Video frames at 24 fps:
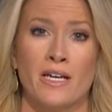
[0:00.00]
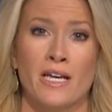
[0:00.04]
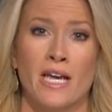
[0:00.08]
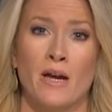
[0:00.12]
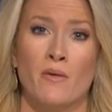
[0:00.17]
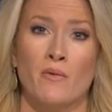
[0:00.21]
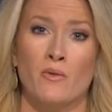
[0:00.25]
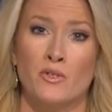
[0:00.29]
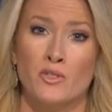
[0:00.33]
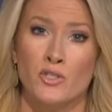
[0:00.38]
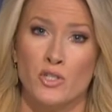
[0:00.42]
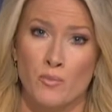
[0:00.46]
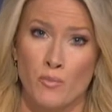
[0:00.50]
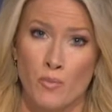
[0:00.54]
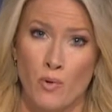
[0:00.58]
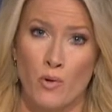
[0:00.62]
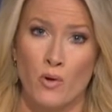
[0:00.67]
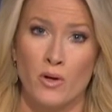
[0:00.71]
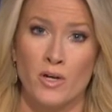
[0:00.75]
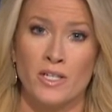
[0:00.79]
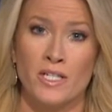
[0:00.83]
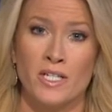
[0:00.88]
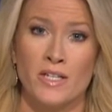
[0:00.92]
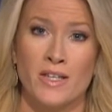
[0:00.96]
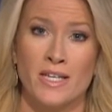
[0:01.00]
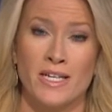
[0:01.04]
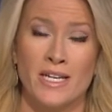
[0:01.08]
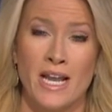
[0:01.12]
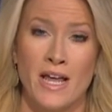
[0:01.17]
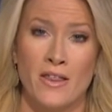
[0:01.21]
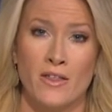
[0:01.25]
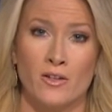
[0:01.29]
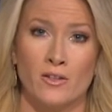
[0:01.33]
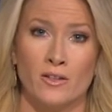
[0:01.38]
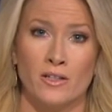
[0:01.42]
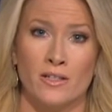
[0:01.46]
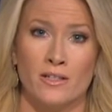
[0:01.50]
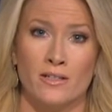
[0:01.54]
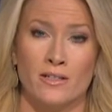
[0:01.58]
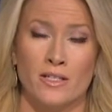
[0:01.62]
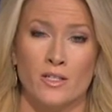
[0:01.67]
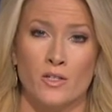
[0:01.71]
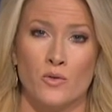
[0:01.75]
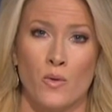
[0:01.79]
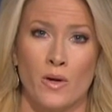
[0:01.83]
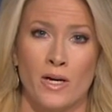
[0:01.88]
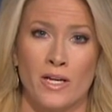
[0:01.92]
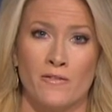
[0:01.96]
and was deported to the Netherlands in
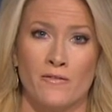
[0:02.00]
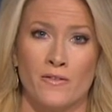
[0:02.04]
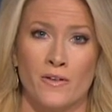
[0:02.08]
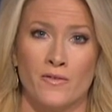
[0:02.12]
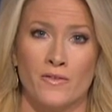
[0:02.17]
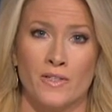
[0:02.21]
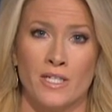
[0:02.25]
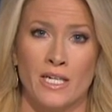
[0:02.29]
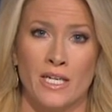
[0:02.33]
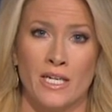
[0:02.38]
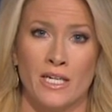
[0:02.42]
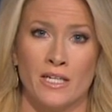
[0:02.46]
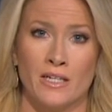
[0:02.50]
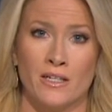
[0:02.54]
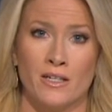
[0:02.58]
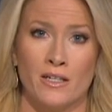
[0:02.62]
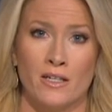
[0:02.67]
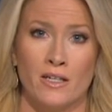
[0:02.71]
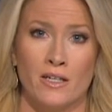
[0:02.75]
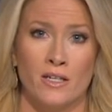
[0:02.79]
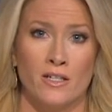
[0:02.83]
2015.